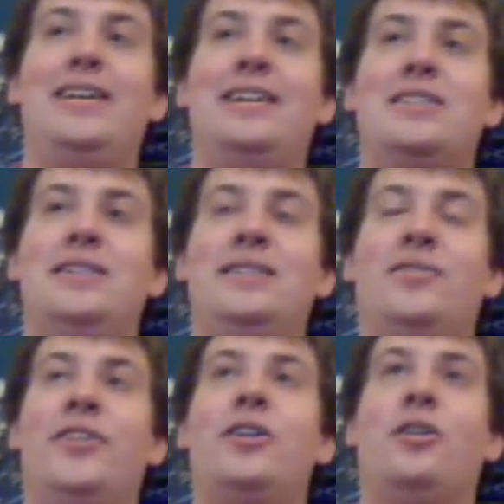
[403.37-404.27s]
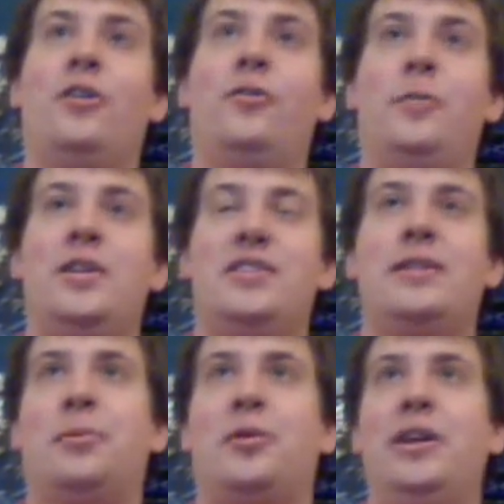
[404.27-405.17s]
It's very hard for me to
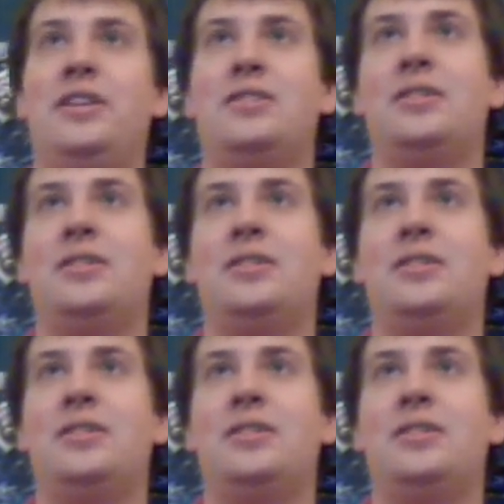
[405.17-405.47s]
separate